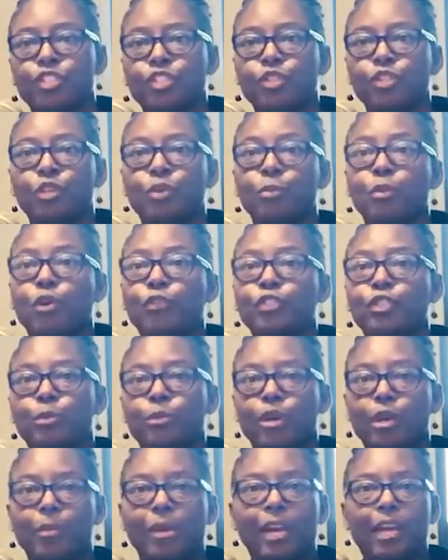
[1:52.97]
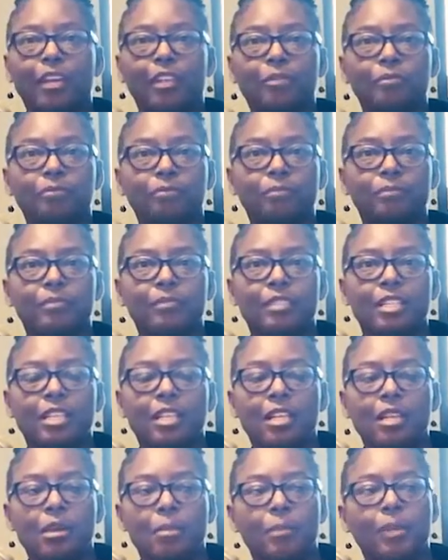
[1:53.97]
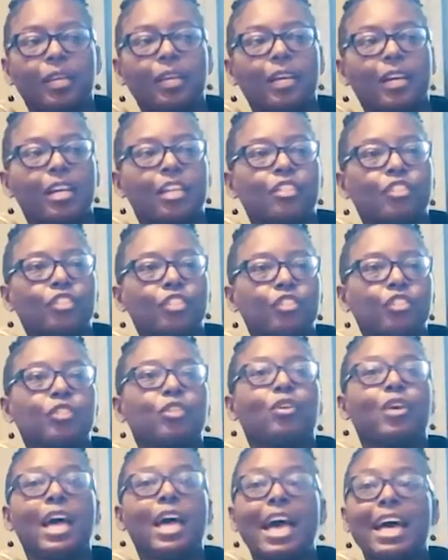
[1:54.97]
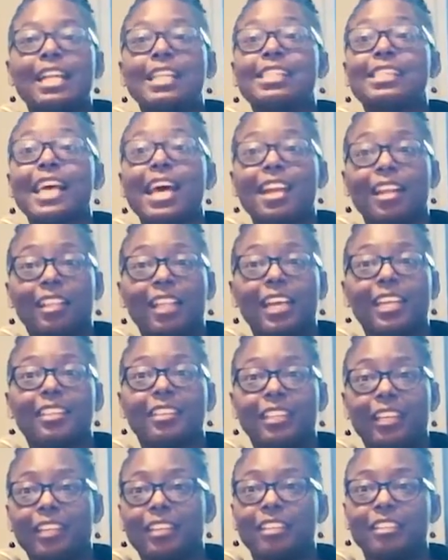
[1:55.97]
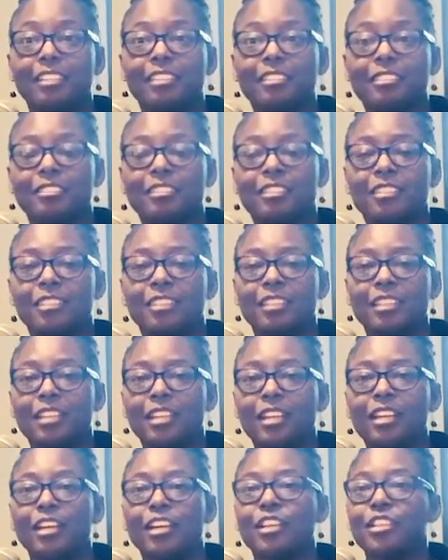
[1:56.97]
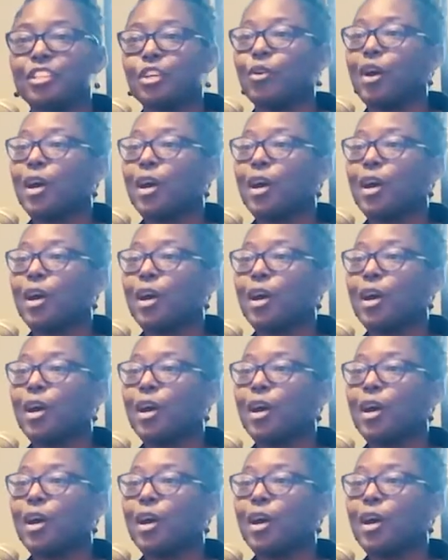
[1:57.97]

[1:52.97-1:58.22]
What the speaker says: to move to Burbank because the school had a satellite there. So